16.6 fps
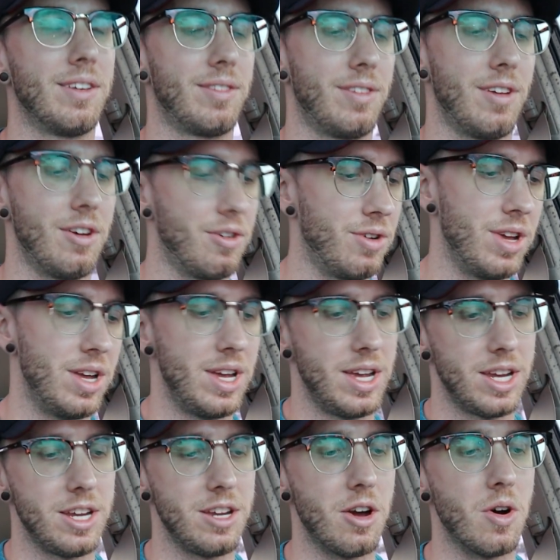So,
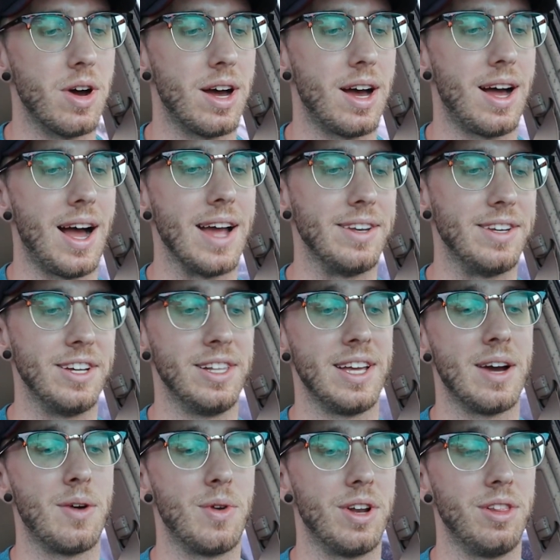you know,
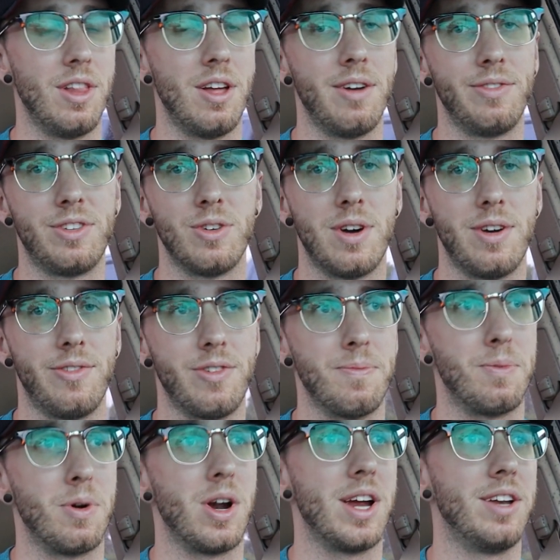ideally I would have loved to have a
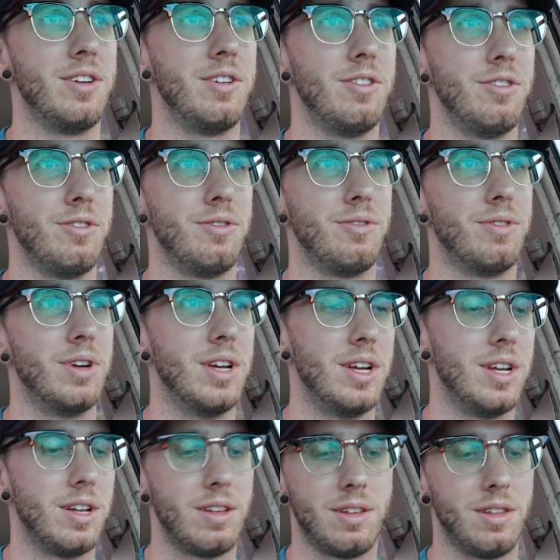brand new
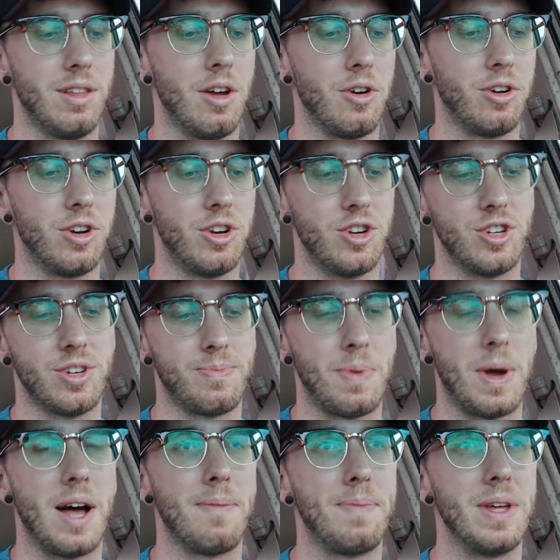logo to just
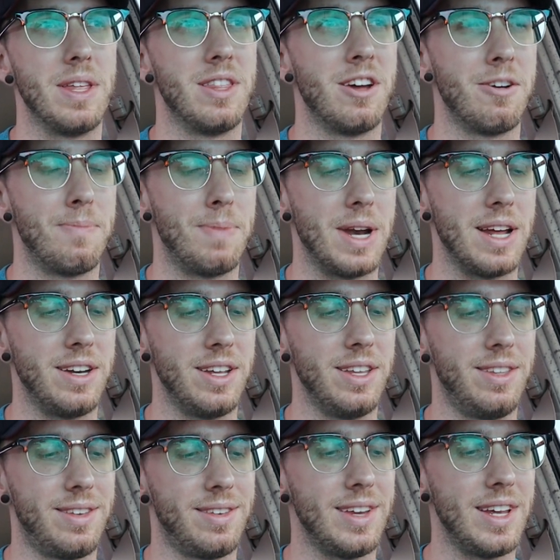pop in there, but I
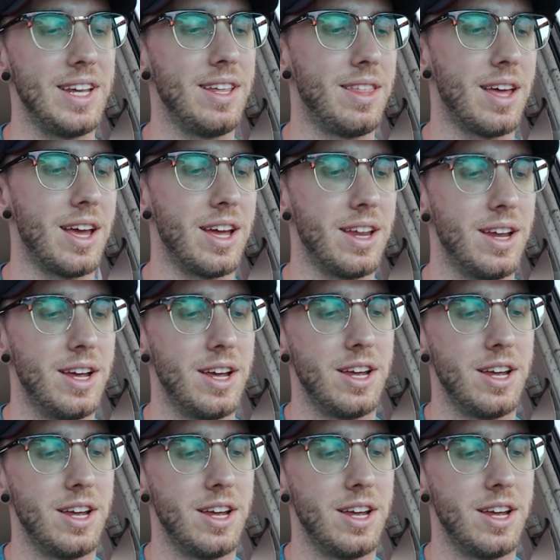did see that